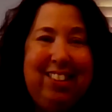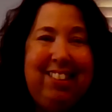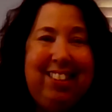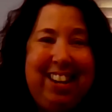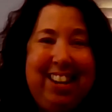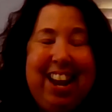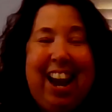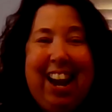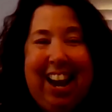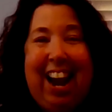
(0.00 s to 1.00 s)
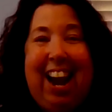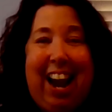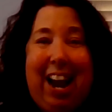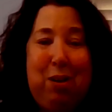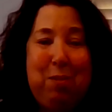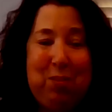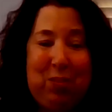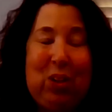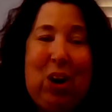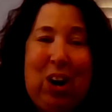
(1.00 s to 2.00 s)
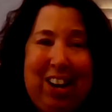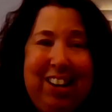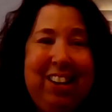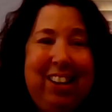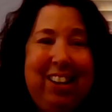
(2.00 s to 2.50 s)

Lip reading: seen how flawed